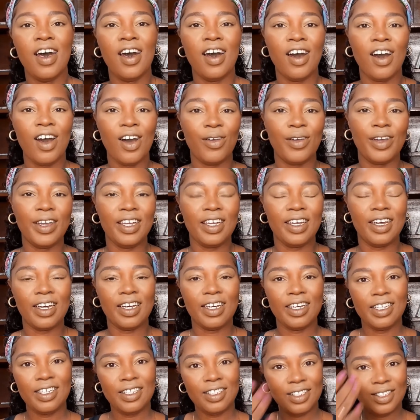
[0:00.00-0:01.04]
Alright
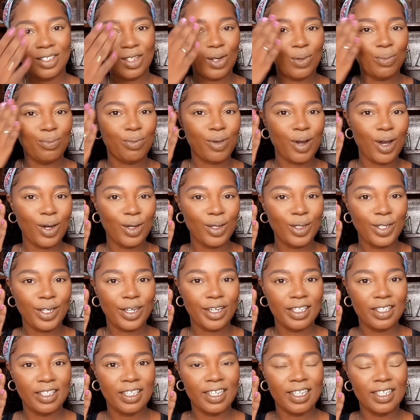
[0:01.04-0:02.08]
guys, so brows
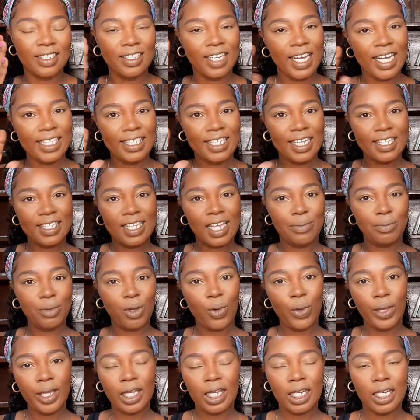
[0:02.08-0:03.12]
are done. I did them
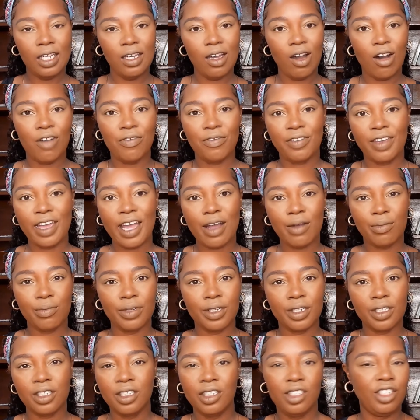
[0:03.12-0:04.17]
quickly off
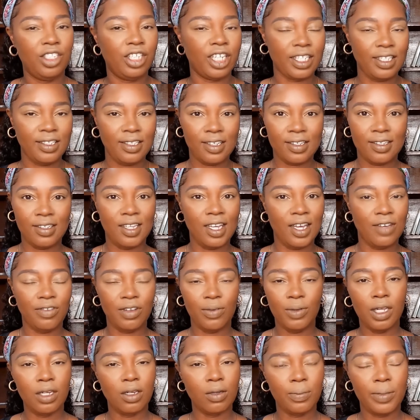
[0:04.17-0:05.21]
camera just to save a
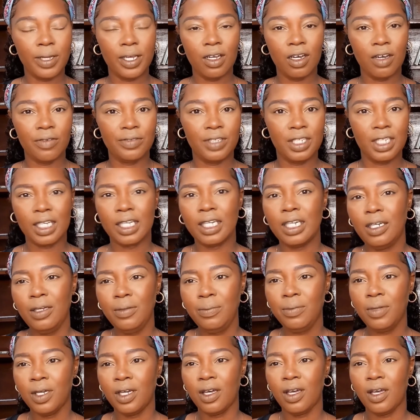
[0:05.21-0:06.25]
little bit of
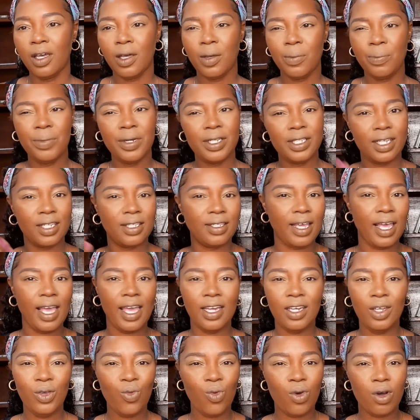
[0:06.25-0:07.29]
time. But does
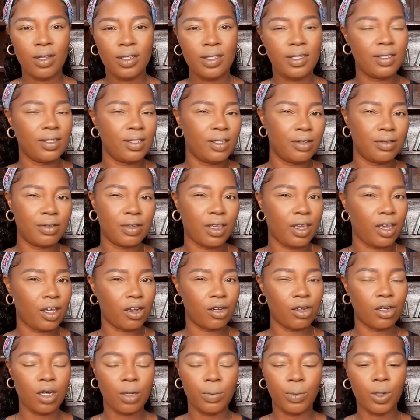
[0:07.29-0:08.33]
anyone still
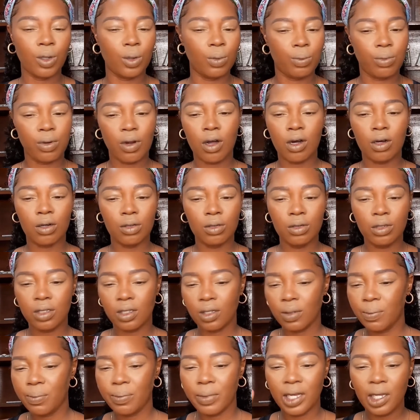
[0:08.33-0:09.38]
care about
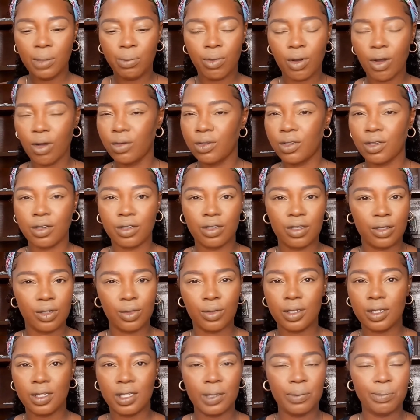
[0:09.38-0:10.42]
brows? My brows are
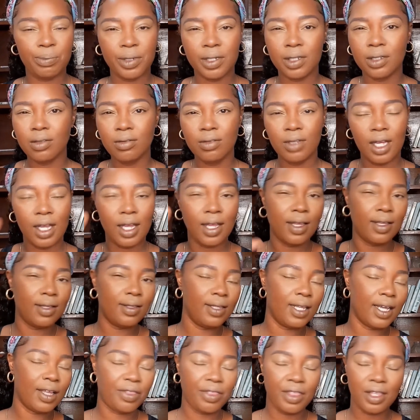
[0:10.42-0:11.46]
so simple,
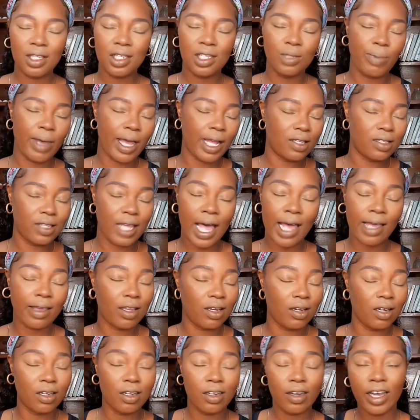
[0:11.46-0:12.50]
nothing
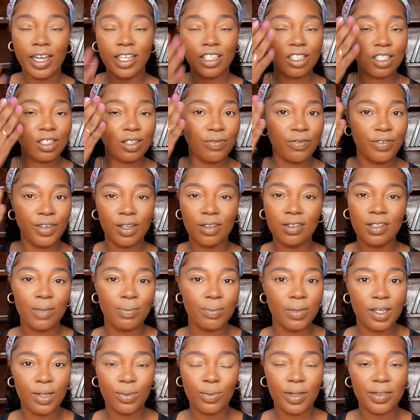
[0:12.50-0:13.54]
spectacular. I just fill
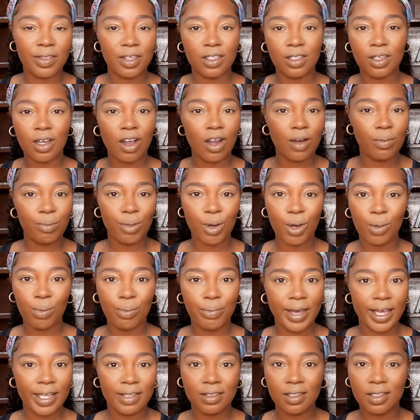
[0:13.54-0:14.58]
them in with a dark brown
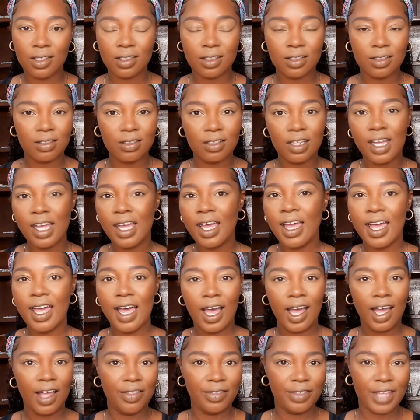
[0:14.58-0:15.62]
pencil
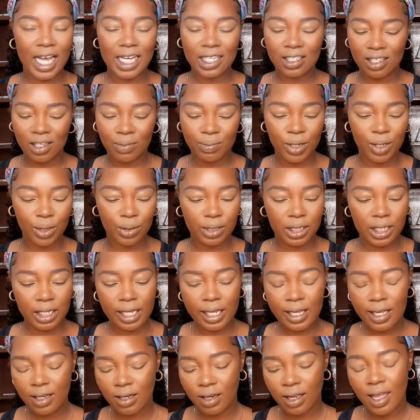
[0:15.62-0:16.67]
and that's about
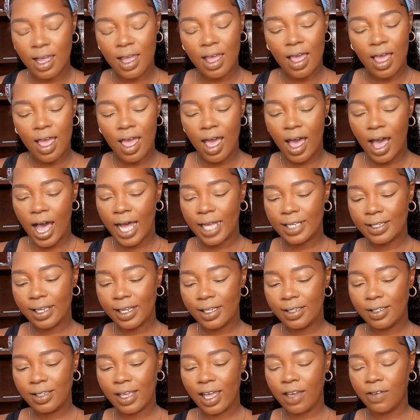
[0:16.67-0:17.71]
it. As
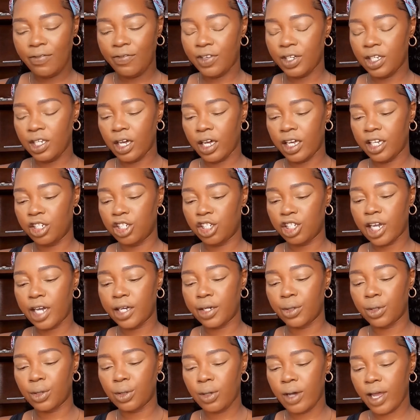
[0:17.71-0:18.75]
I said, for the
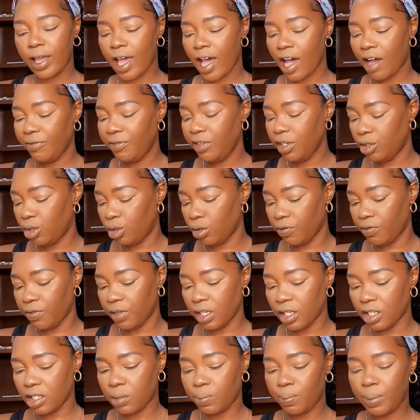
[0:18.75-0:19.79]
eyeshadow, I have the
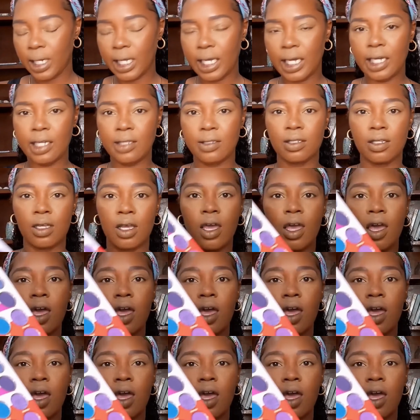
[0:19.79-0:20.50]
Juvia's Place